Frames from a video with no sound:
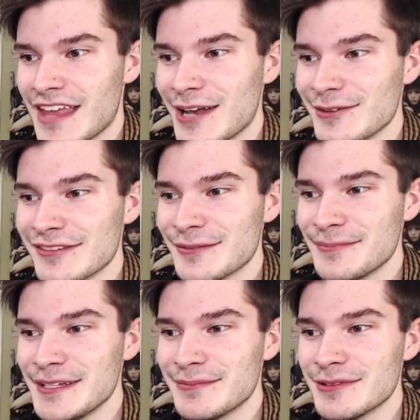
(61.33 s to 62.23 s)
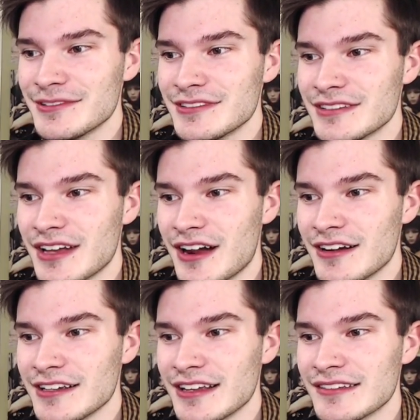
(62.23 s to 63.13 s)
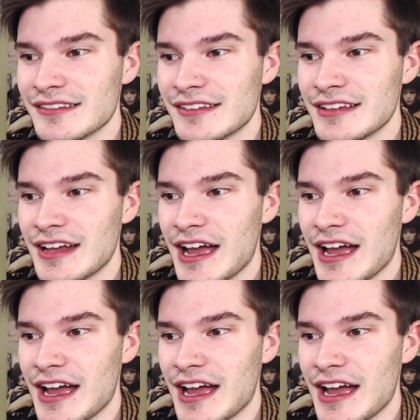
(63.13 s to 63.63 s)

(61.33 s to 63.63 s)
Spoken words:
I know some people are against it.